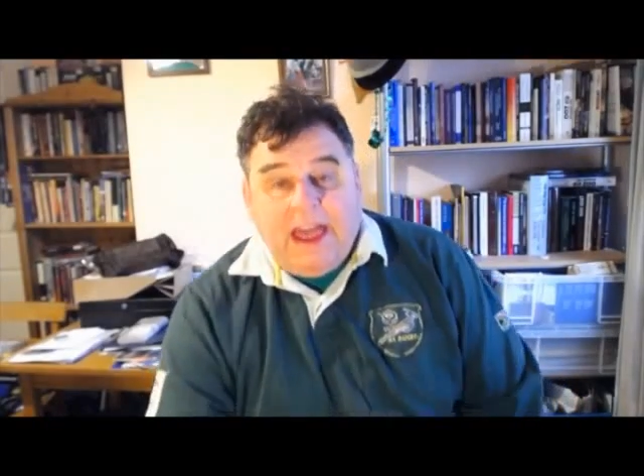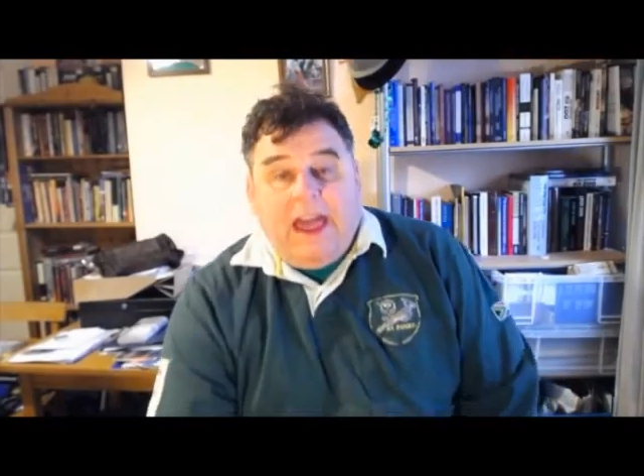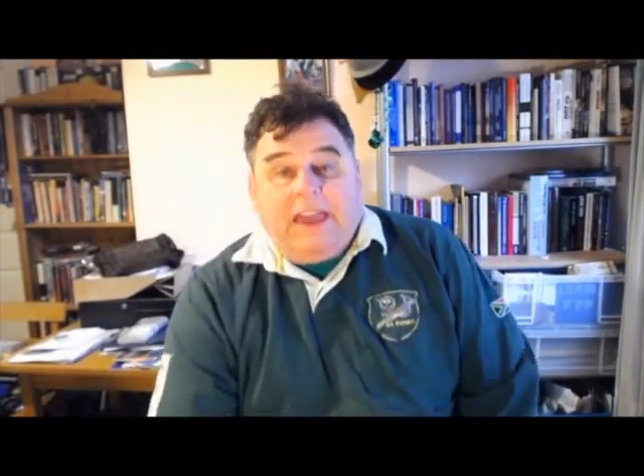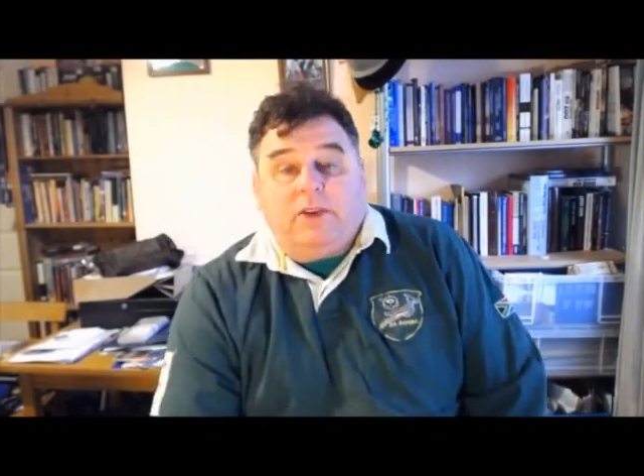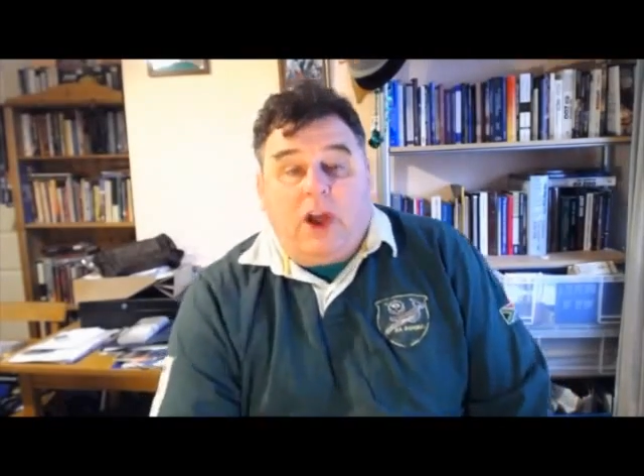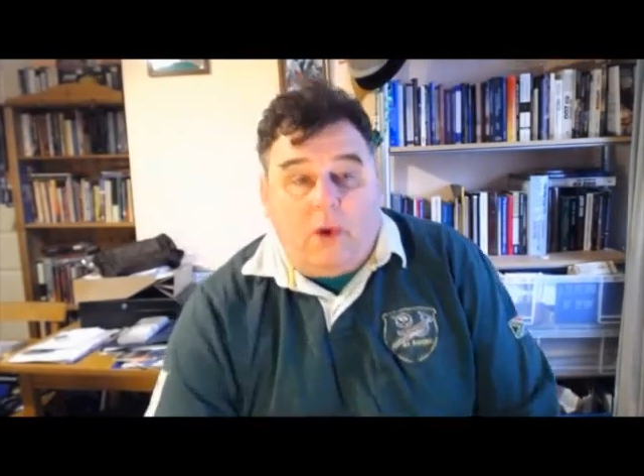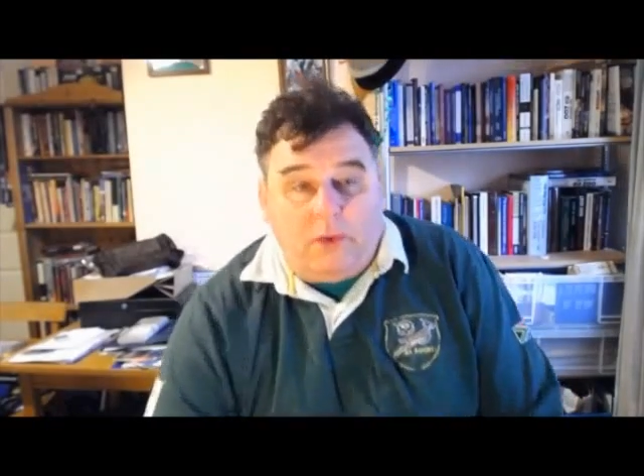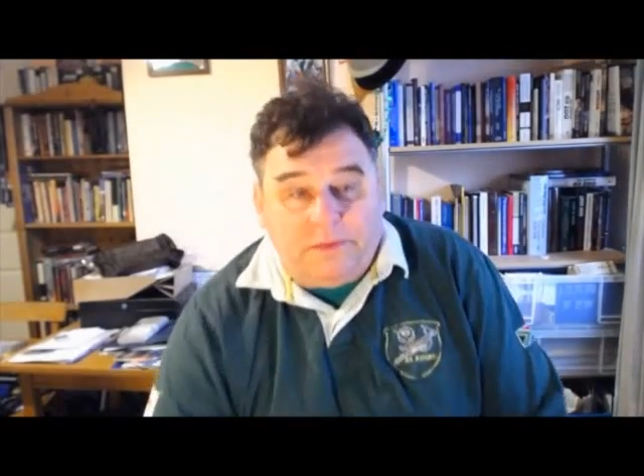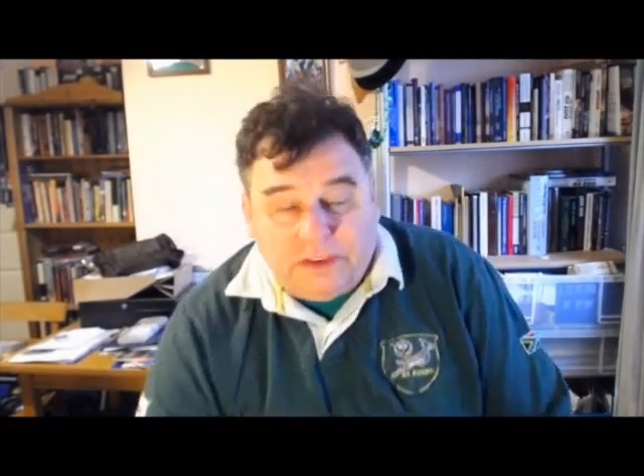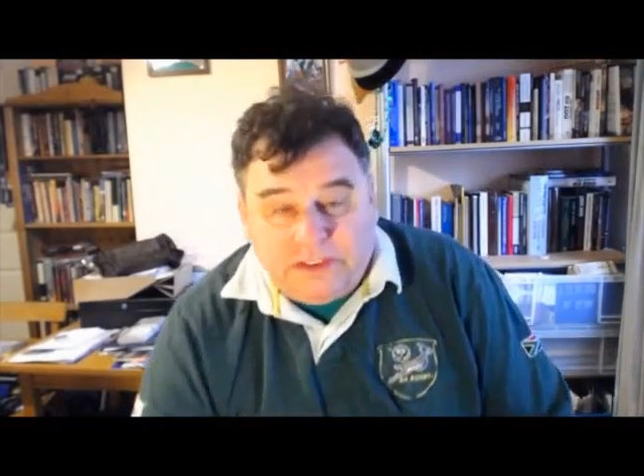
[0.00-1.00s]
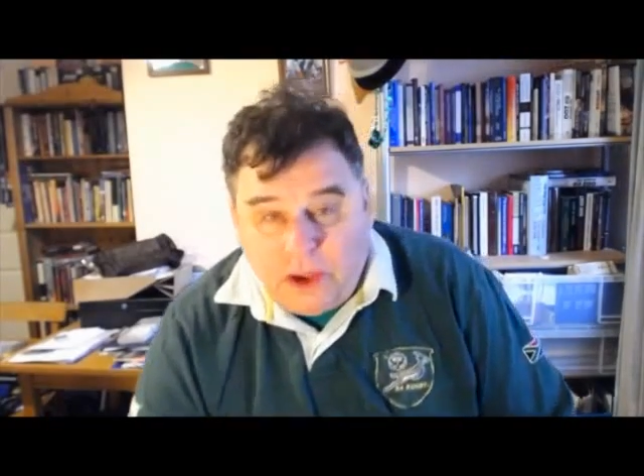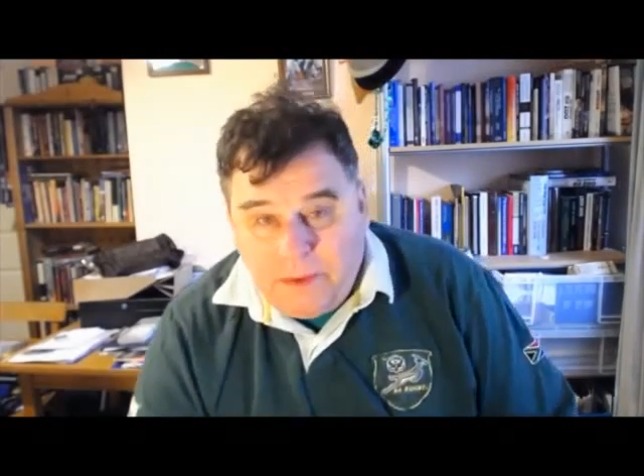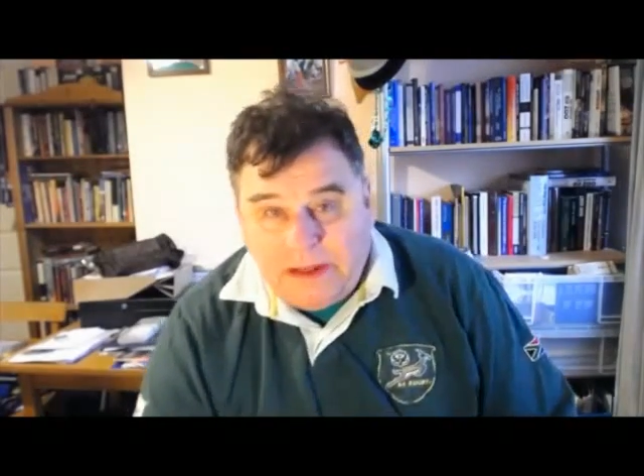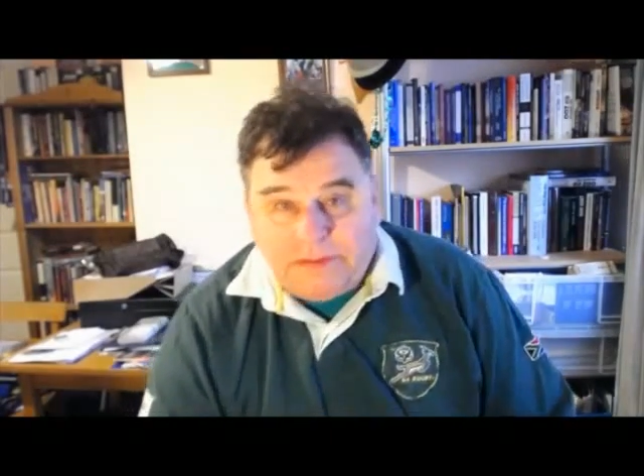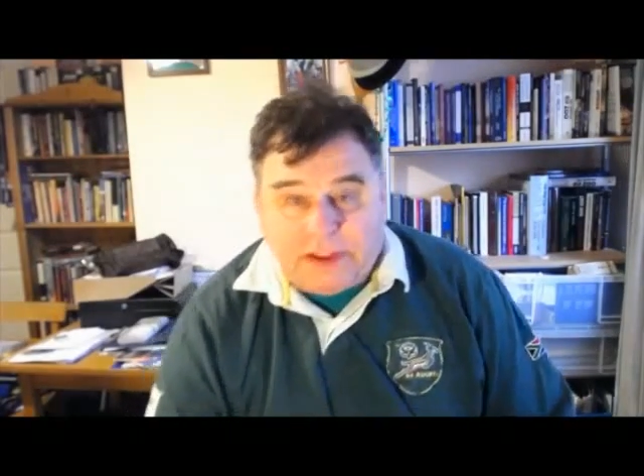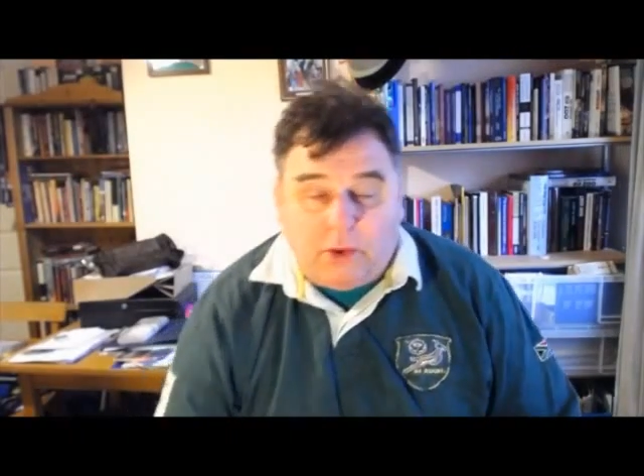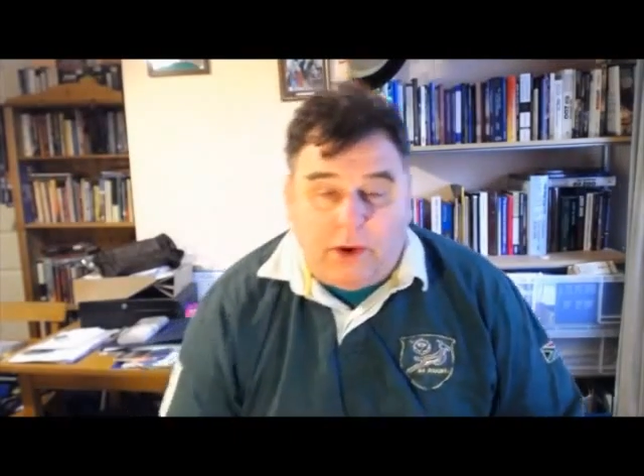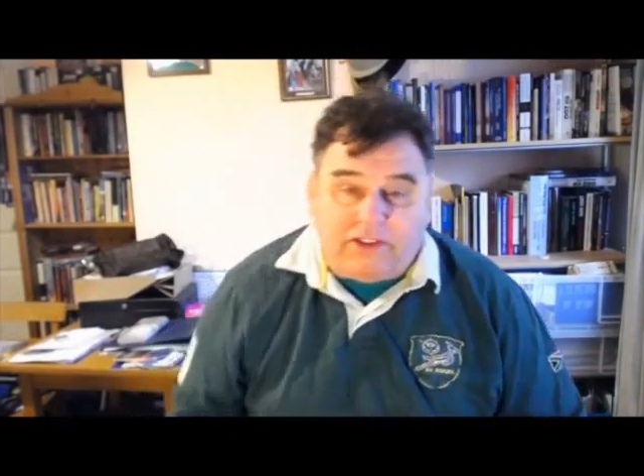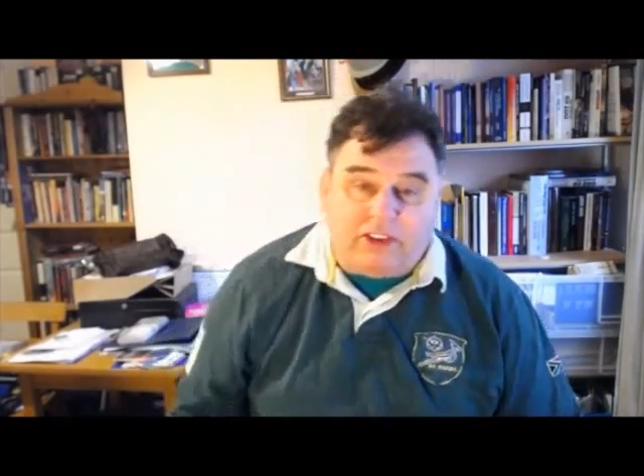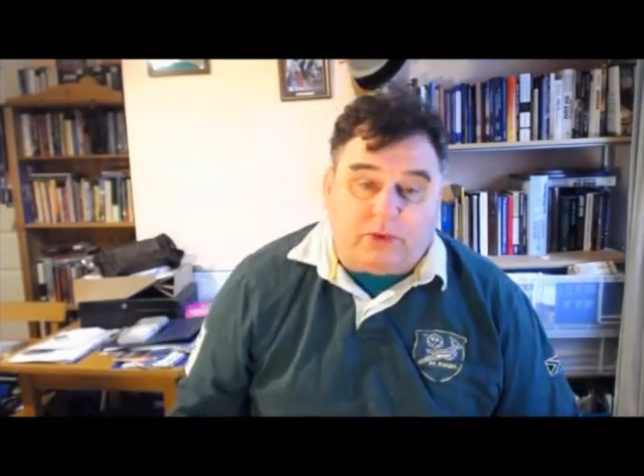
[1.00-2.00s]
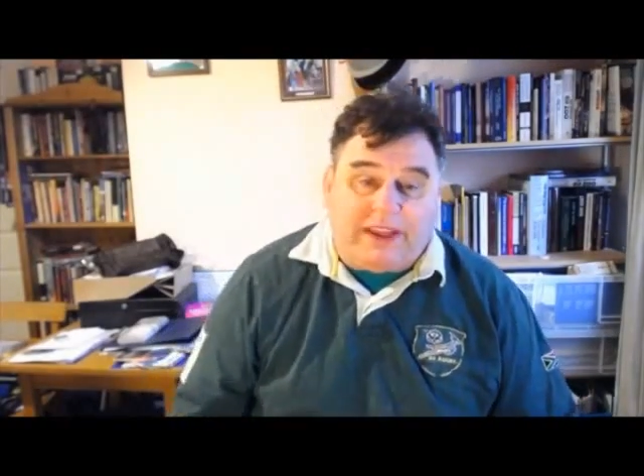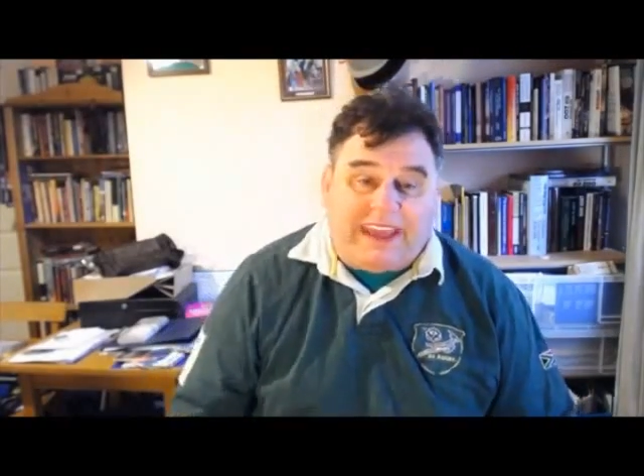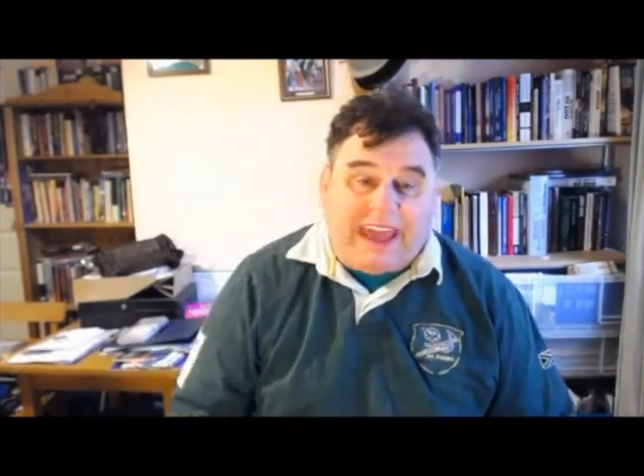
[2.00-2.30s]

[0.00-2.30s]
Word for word: You know, so many of the questions we get